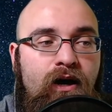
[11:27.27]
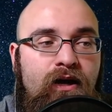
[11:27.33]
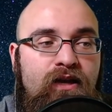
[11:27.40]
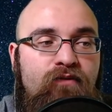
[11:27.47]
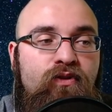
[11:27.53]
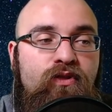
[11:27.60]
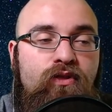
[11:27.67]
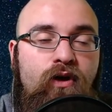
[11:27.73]

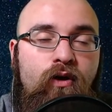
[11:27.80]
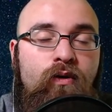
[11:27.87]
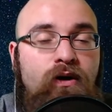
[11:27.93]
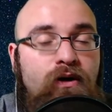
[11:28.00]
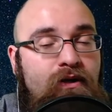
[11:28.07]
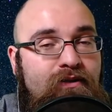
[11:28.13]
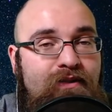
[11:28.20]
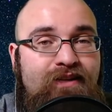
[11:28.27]
Even
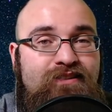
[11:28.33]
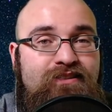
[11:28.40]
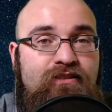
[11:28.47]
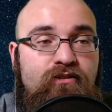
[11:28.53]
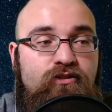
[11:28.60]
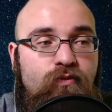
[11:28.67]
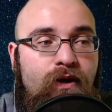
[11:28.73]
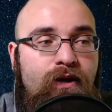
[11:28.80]
though Tennessee
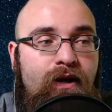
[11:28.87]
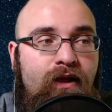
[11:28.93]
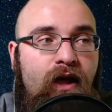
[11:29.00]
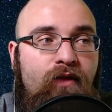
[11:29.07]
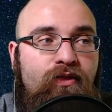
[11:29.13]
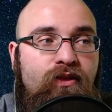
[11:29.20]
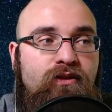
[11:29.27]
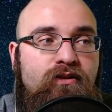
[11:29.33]
looked great,
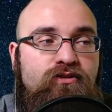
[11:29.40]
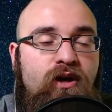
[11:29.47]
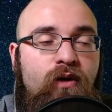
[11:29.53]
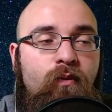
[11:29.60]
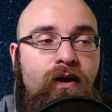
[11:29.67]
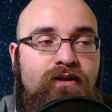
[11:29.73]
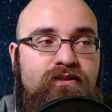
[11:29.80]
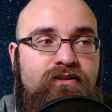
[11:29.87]
I think Deshaun
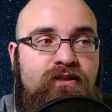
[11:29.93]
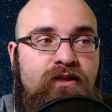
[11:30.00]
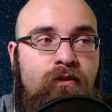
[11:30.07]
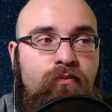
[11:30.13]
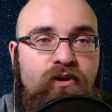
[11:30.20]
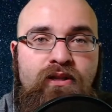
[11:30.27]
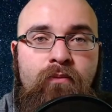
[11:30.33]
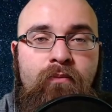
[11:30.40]
Watson's going
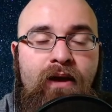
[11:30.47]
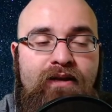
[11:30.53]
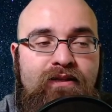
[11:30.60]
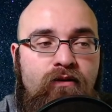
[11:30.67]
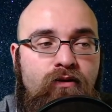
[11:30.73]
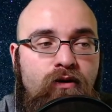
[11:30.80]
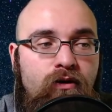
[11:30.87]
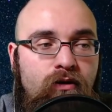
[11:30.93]
to bring them back
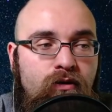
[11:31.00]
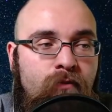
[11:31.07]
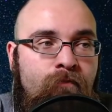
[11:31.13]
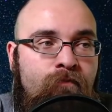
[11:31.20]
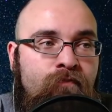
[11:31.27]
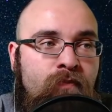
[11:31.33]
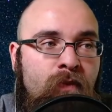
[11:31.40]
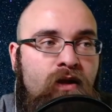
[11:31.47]
down to earth.
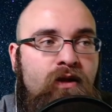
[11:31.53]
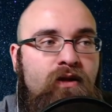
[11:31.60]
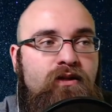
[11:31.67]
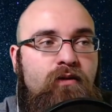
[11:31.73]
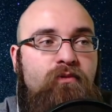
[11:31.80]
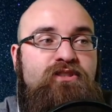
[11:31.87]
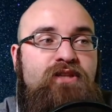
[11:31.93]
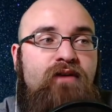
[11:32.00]

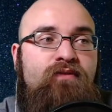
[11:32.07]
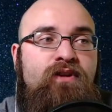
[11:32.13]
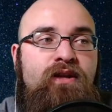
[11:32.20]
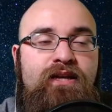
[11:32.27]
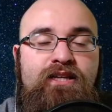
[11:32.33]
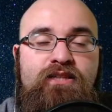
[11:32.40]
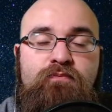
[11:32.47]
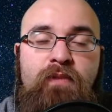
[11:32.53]
Number seven
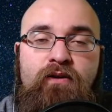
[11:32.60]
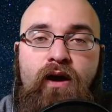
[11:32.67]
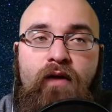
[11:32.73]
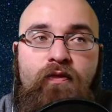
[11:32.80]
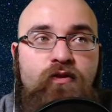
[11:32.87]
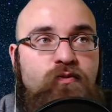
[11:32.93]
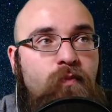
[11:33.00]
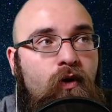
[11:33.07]
is Ben
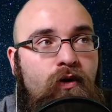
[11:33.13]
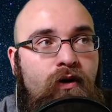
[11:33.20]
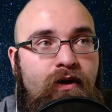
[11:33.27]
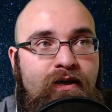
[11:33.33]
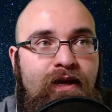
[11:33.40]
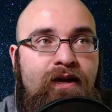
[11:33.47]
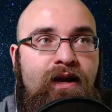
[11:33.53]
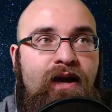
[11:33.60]
Roethlisberger.
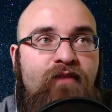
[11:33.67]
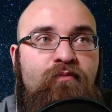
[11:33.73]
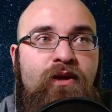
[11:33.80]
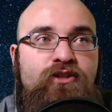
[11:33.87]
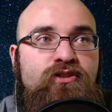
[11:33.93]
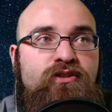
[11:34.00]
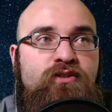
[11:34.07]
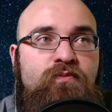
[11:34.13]
Again, I've
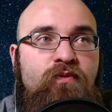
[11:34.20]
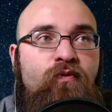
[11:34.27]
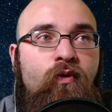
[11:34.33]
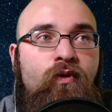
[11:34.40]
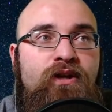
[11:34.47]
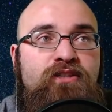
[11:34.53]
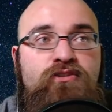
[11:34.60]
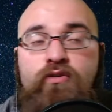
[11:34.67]
mentioned this
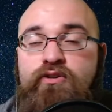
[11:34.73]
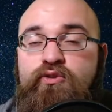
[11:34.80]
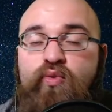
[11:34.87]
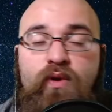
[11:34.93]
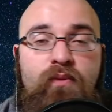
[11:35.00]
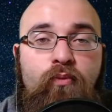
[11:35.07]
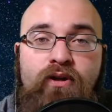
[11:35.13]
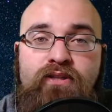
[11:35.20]
before. He scores
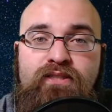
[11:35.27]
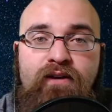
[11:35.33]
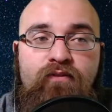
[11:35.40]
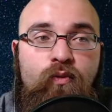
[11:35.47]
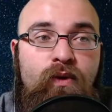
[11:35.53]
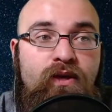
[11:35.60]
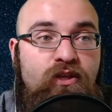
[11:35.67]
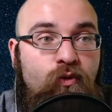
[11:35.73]
20 points
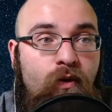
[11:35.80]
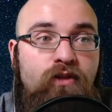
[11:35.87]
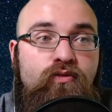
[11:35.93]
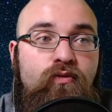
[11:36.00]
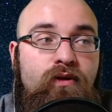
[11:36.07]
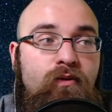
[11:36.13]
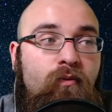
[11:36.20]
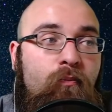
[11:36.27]
every week. You want
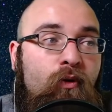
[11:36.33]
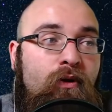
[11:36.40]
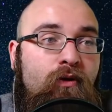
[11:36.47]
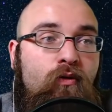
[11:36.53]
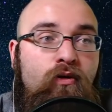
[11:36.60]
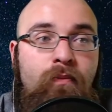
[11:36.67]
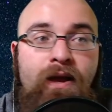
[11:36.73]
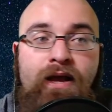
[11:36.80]
a 20-point
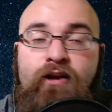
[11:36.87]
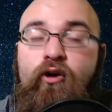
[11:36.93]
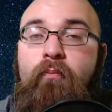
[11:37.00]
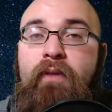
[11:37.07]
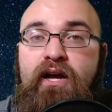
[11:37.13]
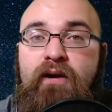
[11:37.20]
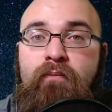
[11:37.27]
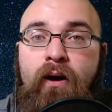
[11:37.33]
quarterback? Go
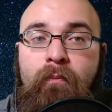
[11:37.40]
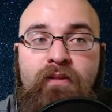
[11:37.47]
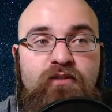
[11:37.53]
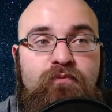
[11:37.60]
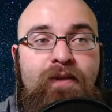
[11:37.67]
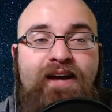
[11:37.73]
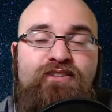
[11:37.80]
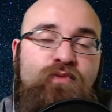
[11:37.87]
pick him up.
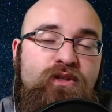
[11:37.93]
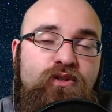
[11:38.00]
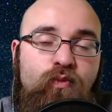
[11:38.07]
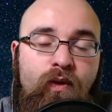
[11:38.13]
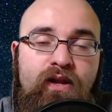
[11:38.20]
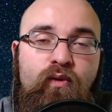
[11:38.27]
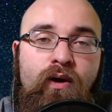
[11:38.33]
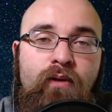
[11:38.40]
This past week,
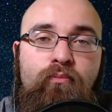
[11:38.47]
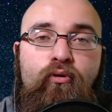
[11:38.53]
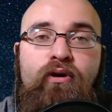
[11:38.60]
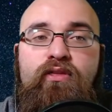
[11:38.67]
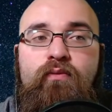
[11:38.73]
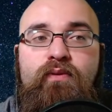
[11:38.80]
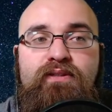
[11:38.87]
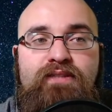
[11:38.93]

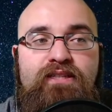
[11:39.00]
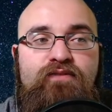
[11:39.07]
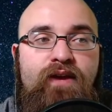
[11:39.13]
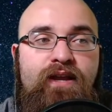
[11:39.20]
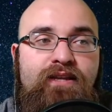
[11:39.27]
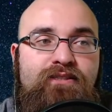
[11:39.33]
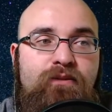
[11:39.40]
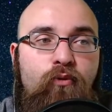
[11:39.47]
21.36
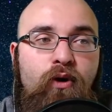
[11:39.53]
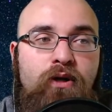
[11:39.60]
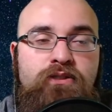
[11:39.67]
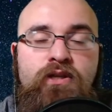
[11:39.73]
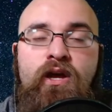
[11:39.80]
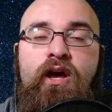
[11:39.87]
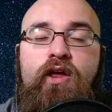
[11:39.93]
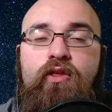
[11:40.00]
fantasy
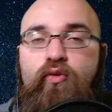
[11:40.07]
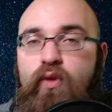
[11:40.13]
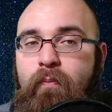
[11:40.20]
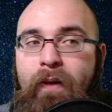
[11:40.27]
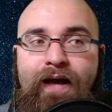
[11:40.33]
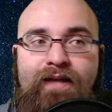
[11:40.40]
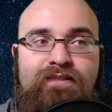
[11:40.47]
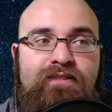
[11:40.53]
points, three
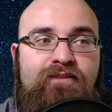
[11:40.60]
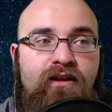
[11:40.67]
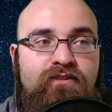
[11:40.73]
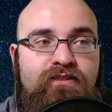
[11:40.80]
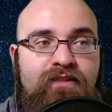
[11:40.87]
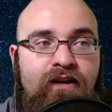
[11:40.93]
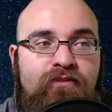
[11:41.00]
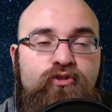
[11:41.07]
passing
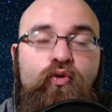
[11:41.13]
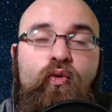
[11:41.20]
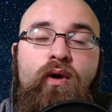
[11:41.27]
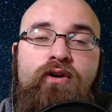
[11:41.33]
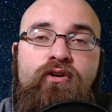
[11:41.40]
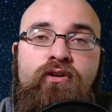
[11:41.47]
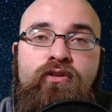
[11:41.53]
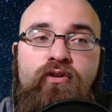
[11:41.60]
touchdowns,
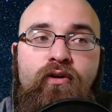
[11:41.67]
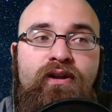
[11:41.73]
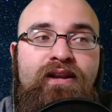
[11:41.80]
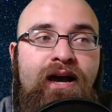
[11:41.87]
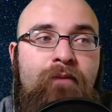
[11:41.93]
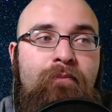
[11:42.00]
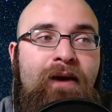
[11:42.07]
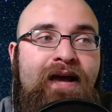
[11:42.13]

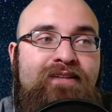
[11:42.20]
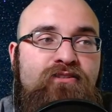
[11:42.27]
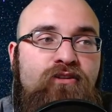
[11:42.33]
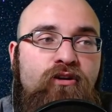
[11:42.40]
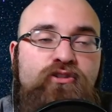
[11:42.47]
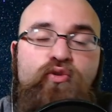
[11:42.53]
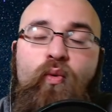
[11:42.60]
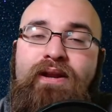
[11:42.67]
239 passing
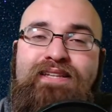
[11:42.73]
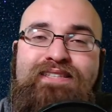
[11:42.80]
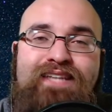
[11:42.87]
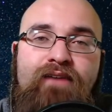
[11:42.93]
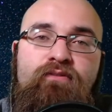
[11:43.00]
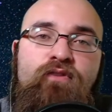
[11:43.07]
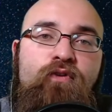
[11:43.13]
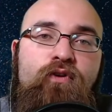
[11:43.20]
yards,
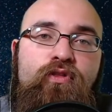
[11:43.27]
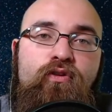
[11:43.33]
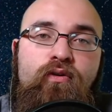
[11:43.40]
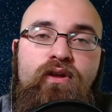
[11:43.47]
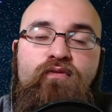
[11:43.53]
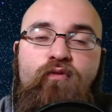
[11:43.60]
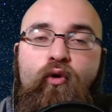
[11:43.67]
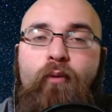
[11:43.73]
27 for
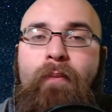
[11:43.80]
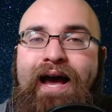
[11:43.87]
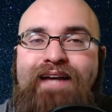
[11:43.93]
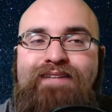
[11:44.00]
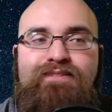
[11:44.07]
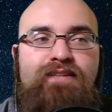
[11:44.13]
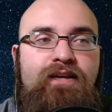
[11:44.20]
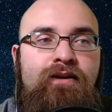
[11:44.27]
34
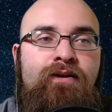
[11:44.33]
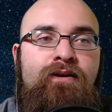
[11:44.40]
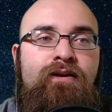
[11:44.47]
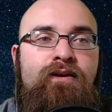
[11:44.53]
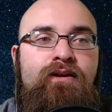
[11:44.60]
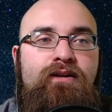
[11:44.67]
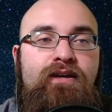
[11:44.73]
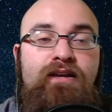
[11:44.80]
passing.
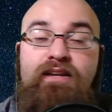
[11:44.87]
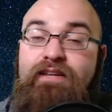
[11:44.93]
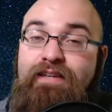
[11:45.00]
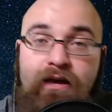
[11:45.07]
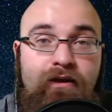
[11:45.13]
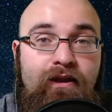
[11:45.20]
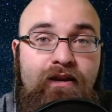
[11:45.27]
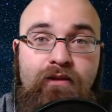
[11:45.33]
Can he
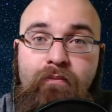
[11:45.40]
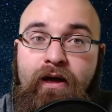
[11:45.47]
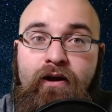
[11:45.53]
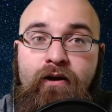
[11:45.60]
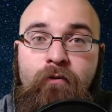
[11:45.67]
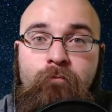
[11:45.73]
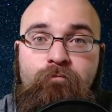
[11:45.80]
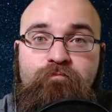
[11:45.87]
get any
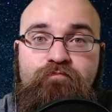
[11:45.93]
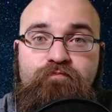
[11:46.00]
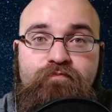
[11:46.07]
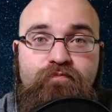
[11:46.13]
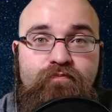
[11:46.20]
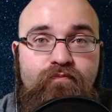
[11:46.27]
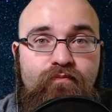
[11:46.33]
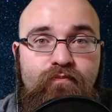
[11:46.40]
better?
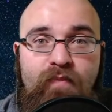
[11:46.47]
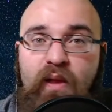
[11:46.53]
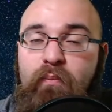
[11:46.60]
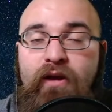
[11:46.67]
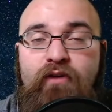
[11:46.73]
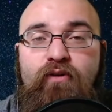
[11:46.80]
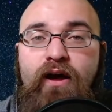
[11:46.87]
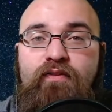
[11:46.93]

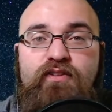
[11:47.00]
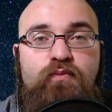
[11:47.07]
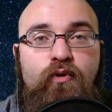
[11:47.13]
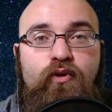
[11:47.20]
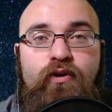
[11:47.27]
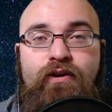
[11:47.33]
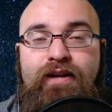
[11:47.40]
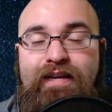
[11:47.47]
Ben
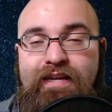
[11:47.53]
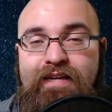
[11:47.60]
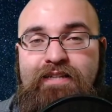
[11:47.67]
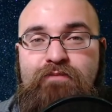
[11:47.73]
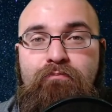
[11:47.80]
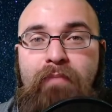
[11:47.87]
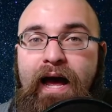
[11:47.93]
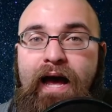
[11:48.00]
Roethlisberger
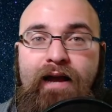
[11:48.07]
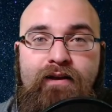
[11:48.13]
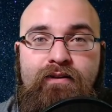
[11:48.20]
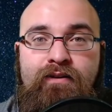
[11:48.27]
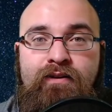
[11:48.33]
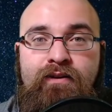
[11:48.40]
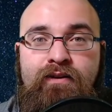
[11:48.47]
is back.